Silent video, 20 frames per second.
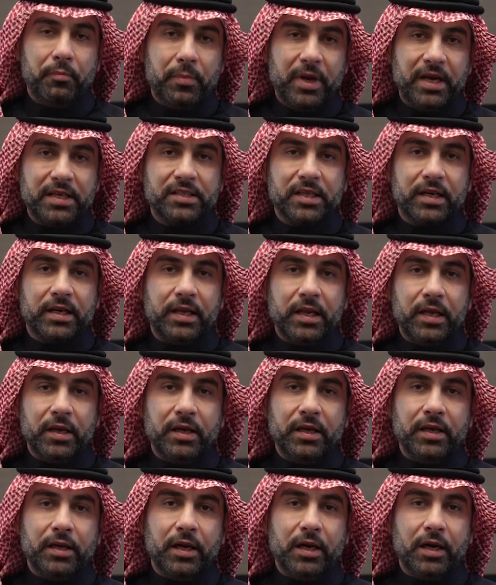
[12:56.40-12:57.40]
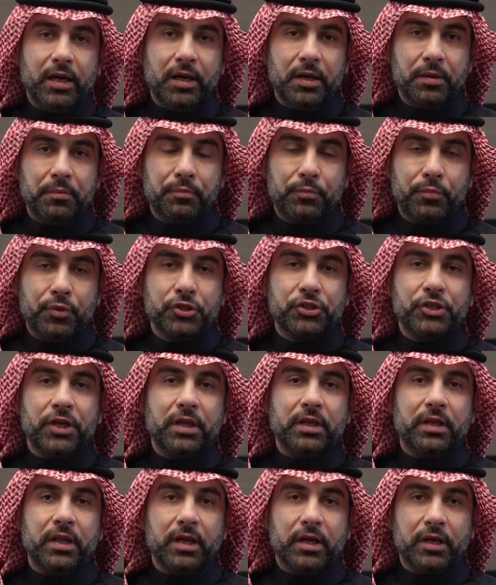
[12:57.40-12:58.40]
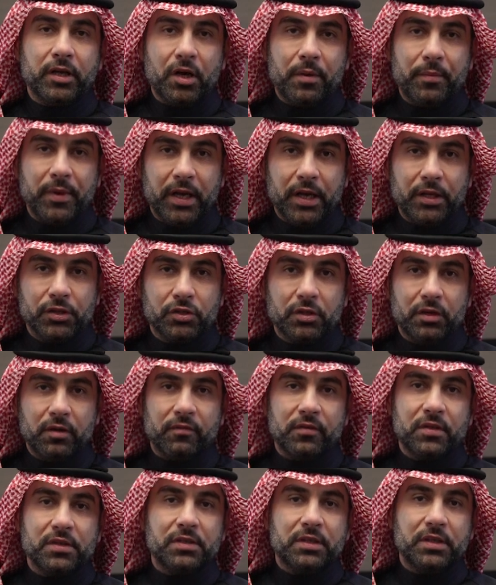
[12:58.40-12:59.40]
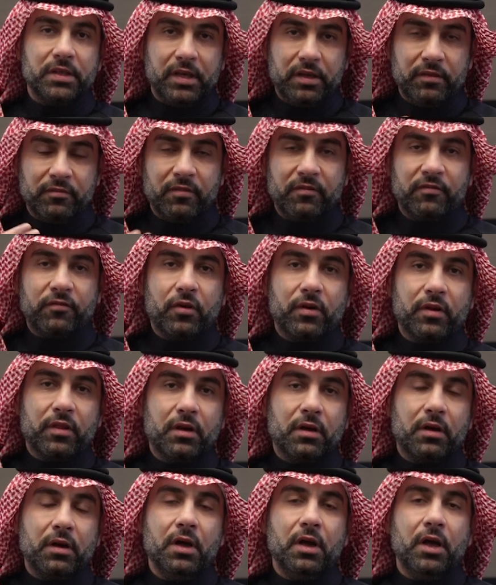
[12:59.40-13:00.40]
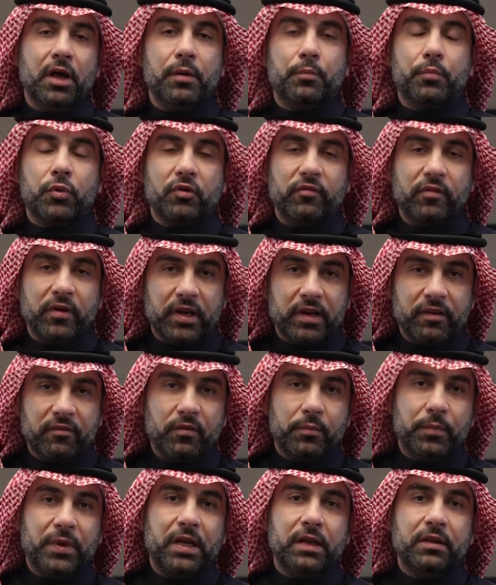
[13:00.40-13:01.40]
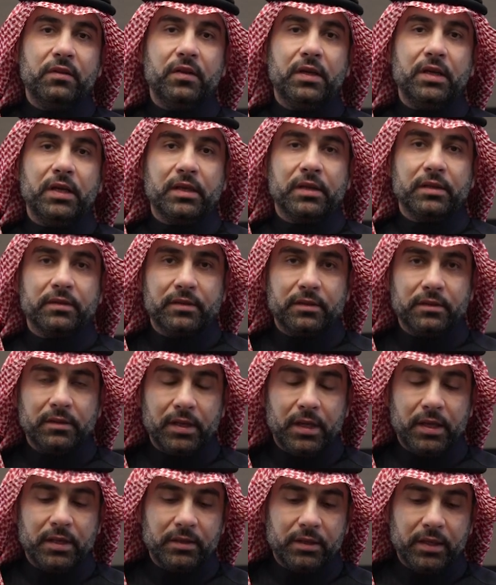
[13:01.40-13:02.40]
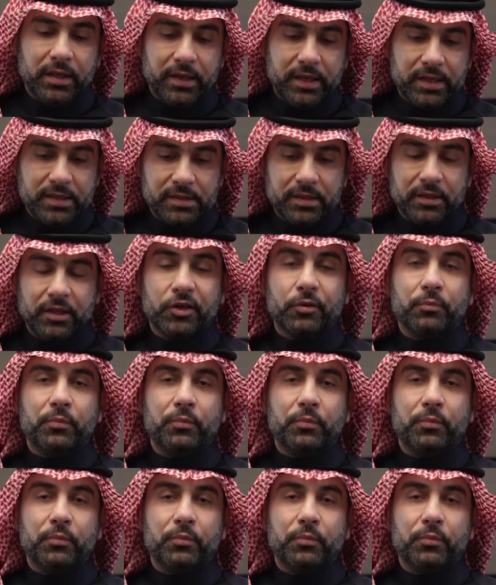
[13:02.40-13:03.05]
basically pushing the economic engine of the city even further, improving livability and increasing the